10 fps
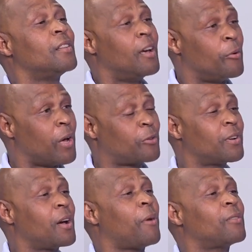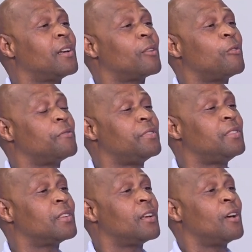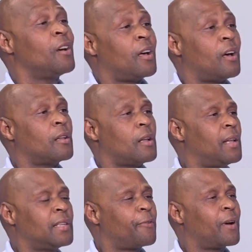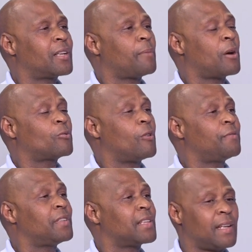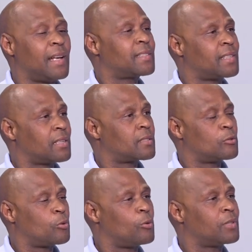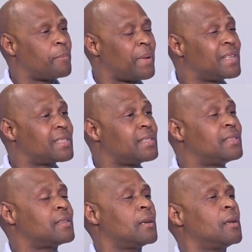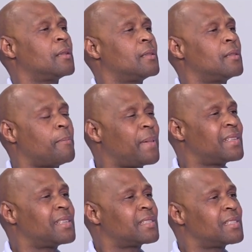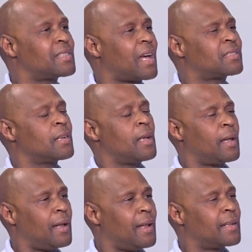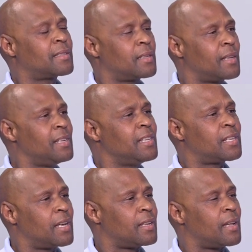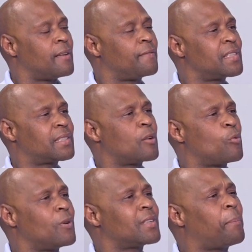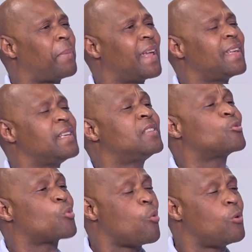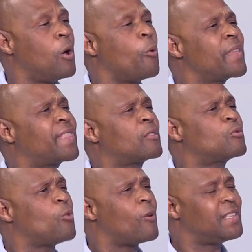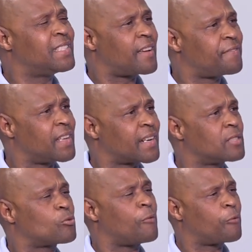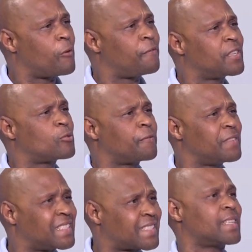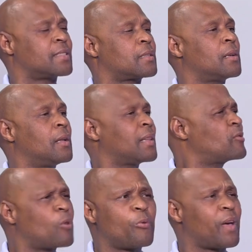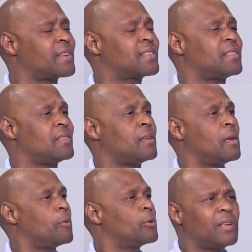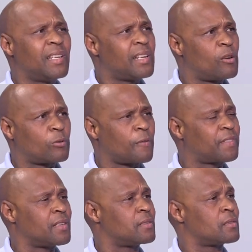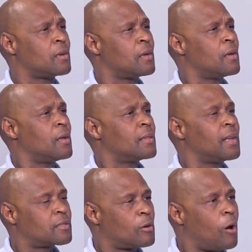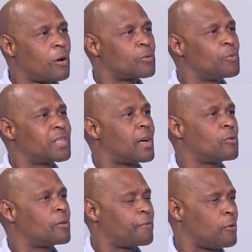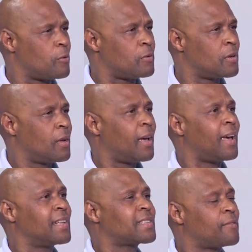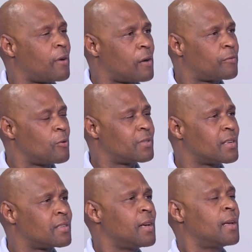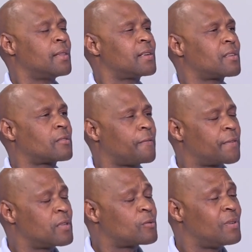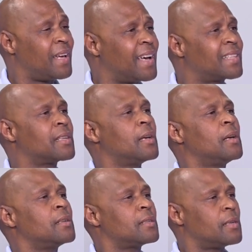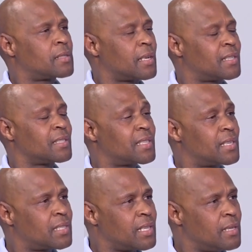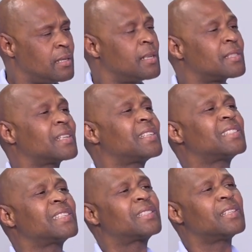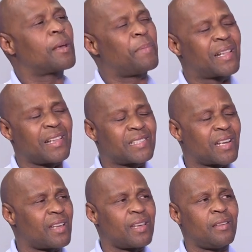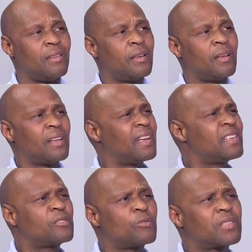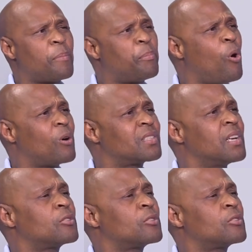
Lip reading: And we are talking about COVID. Let's forget about COVID. Let's just do the basics. The basics is that let each and every stakeholder play its role without no interference of conflict of interest. That's all we're asking. We don't need a lot of things. There's laws which are not followed. Hence, I've quoted the South African School Act, Section 16, Section 16, capital letter A, is to support.